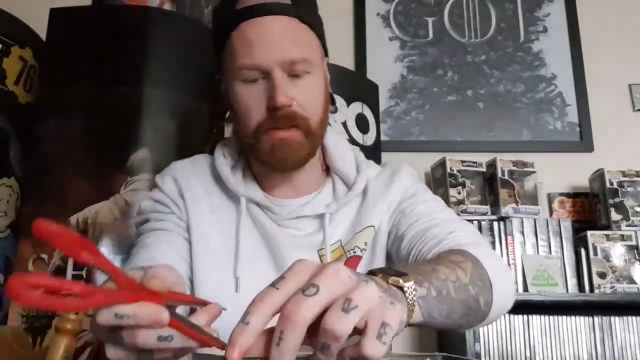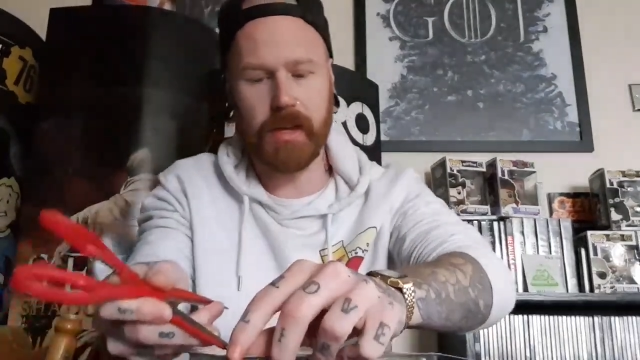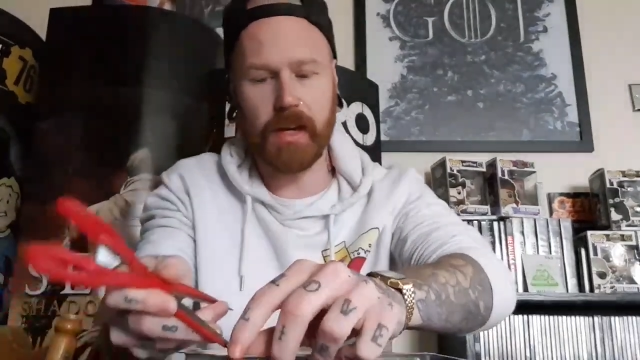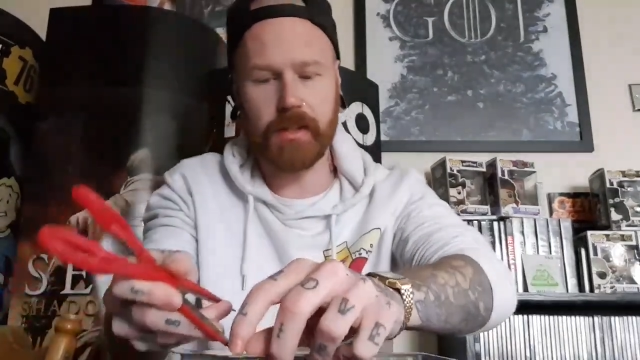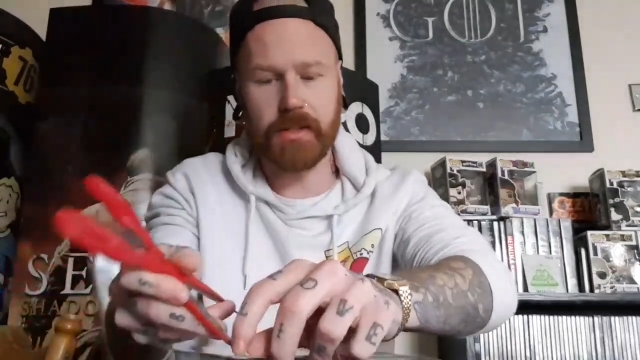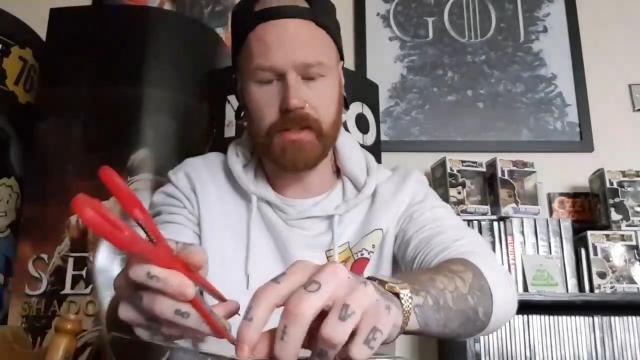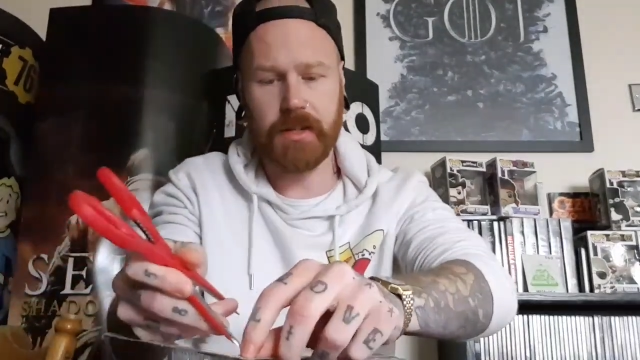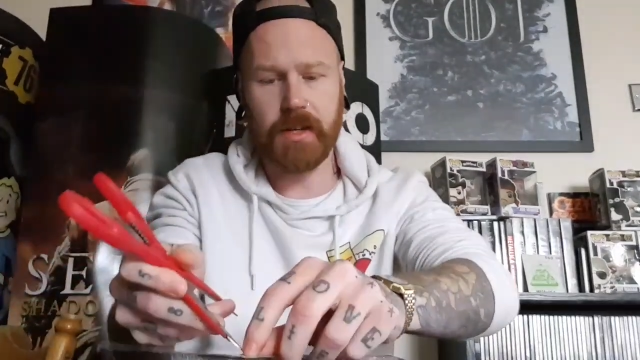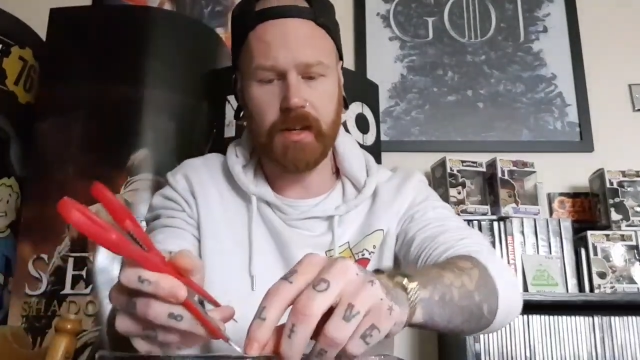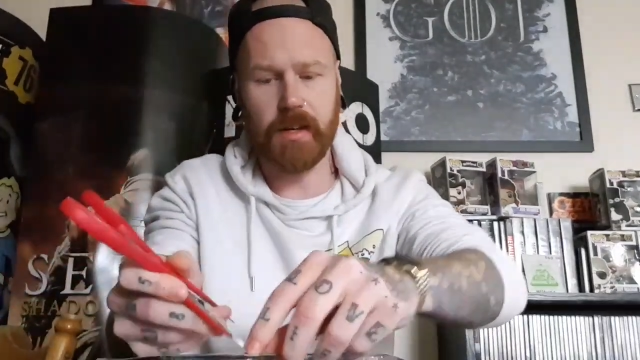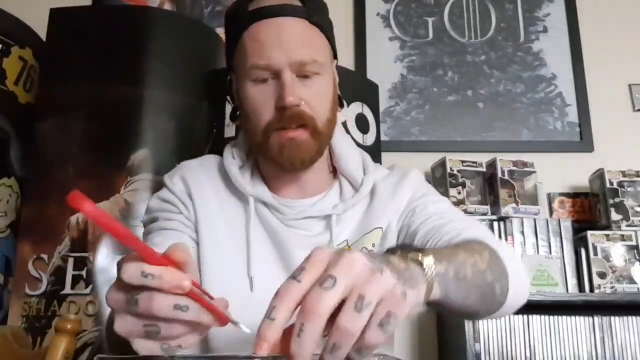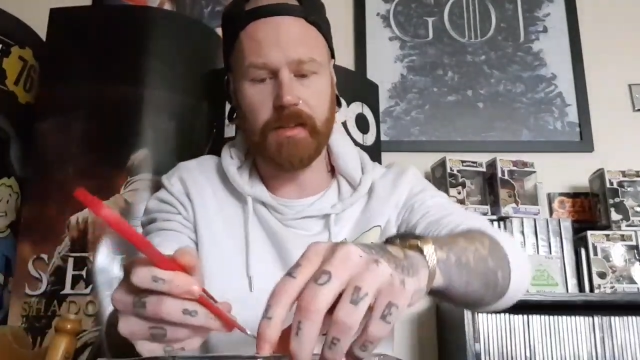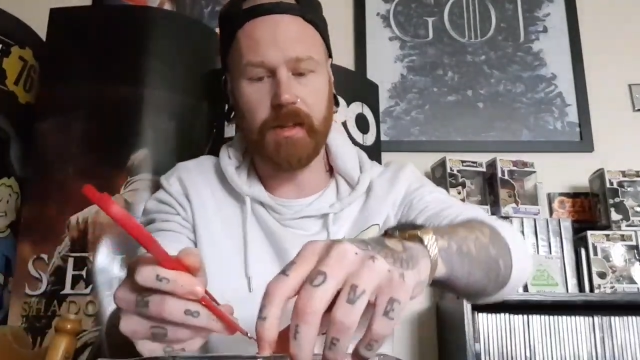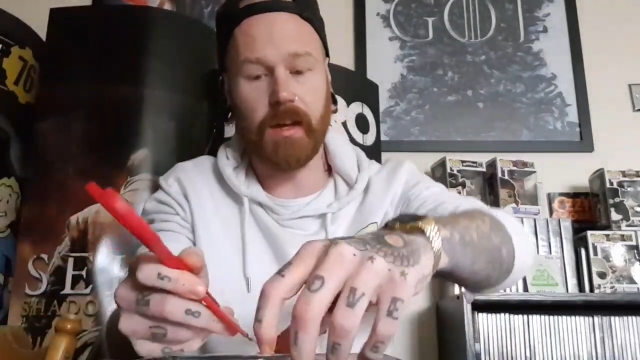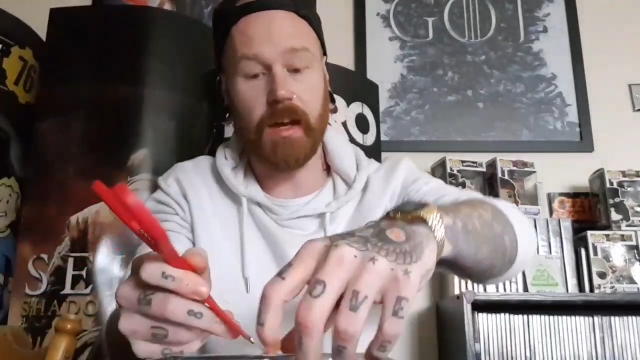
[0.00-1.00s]
the
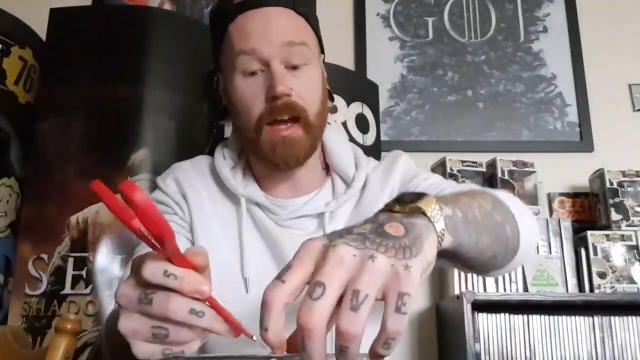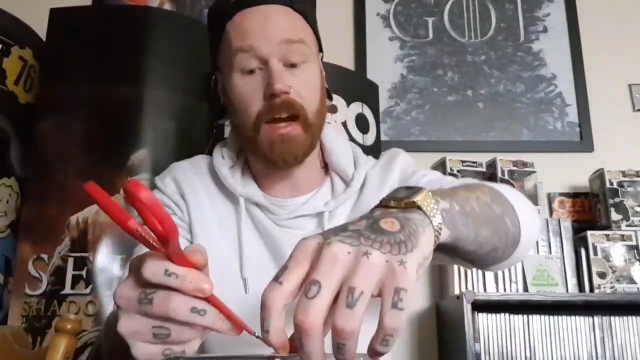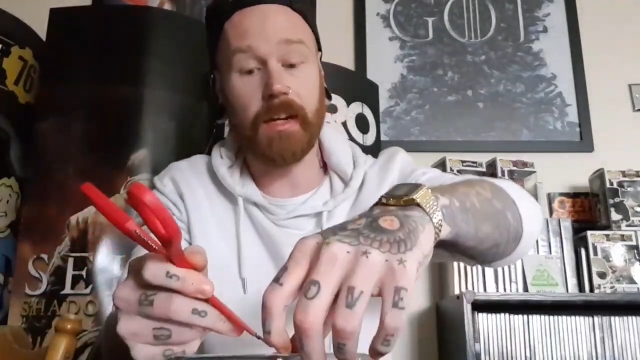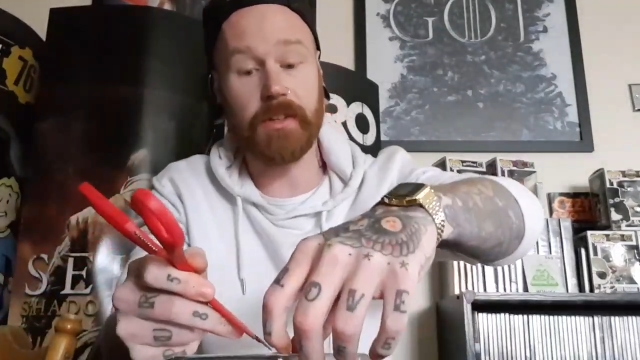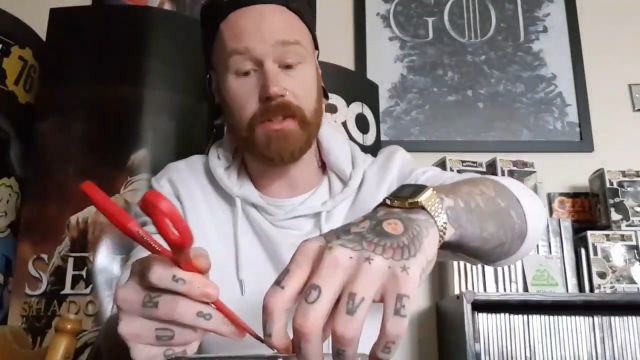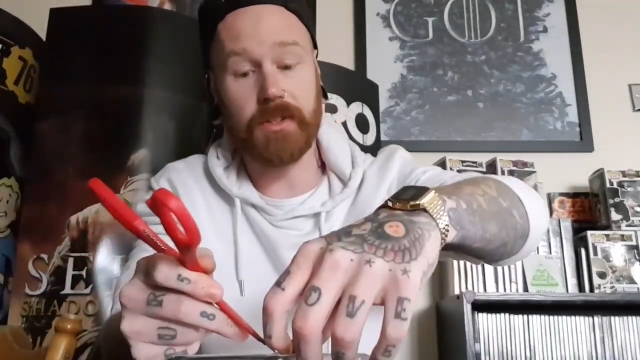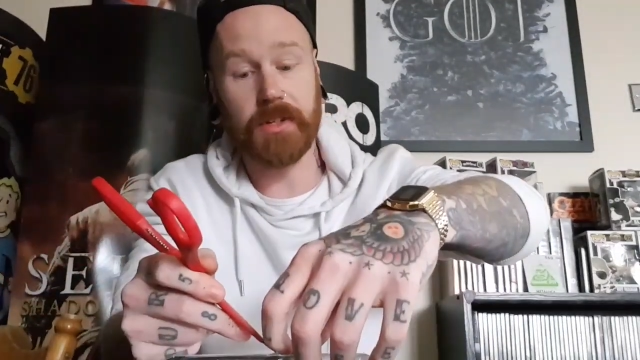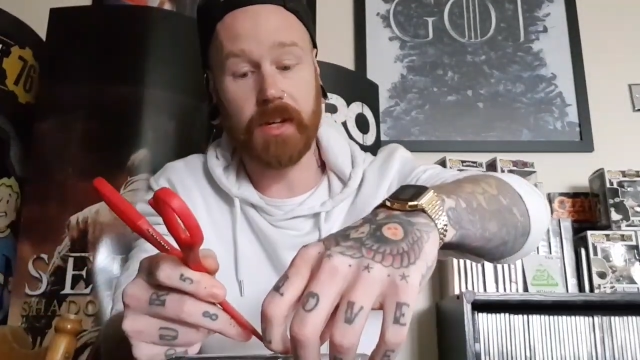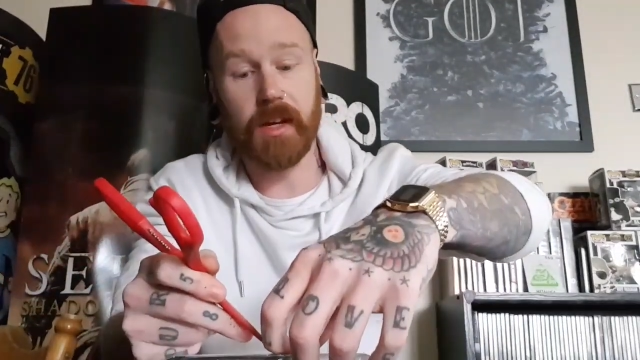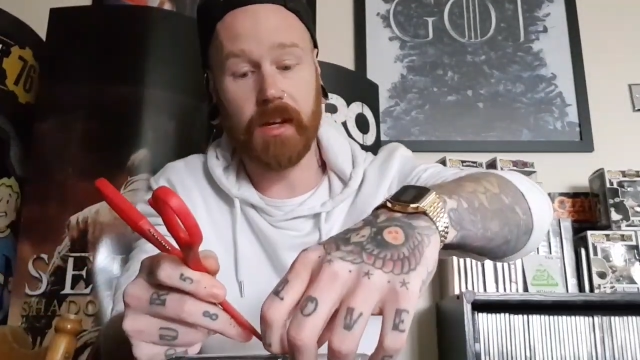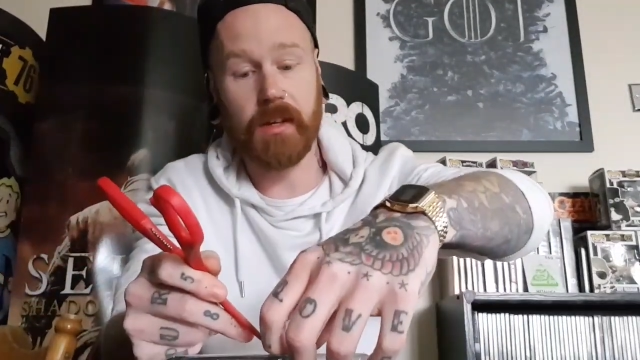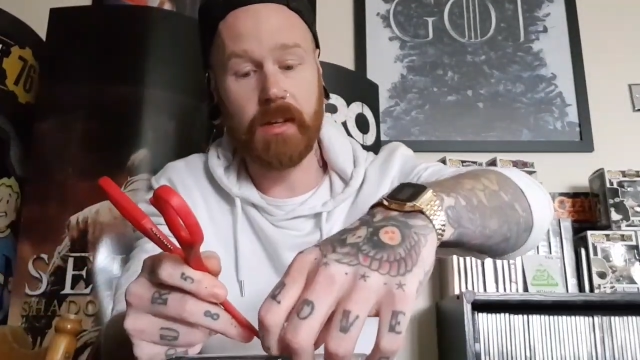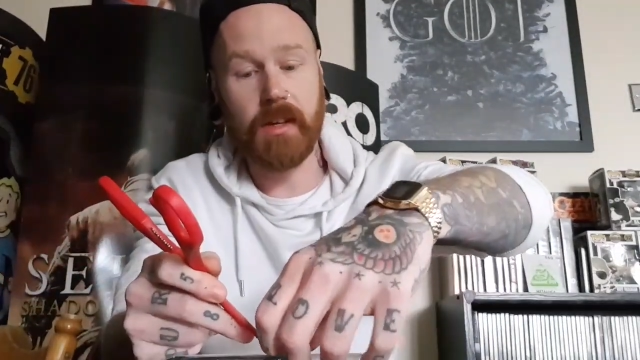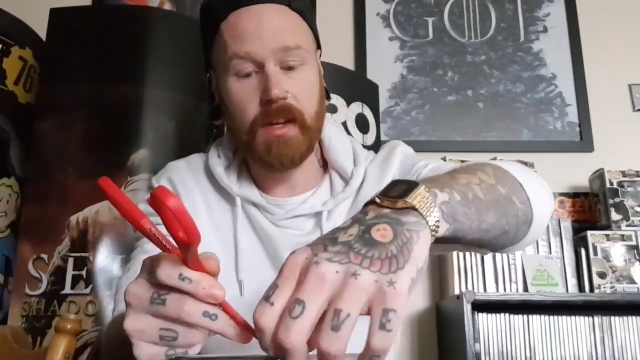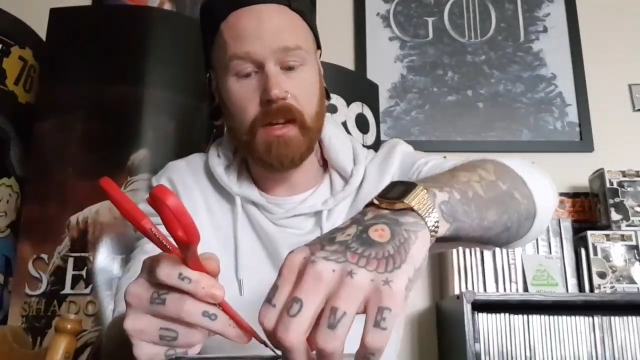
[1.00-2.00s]
actors are,